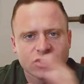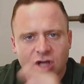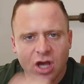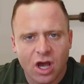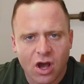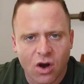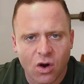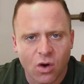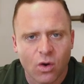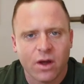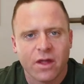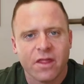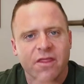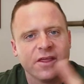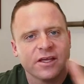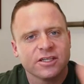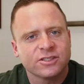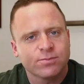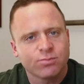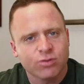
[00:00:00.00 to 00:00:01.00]
So
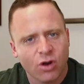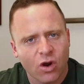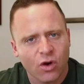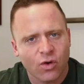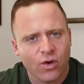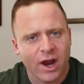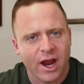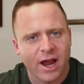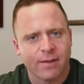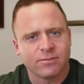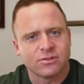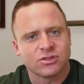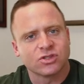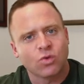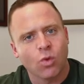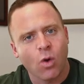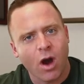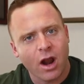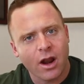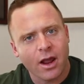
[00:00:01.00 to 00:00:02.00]
this program,
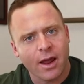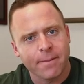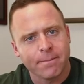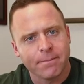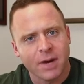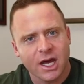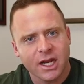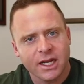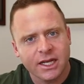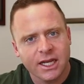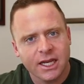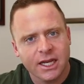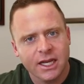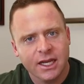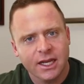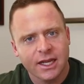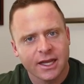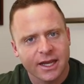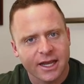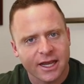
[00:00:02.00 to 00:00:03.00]
squat on
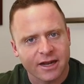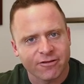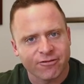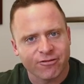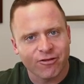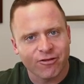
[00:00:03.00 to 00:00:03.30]
Monday and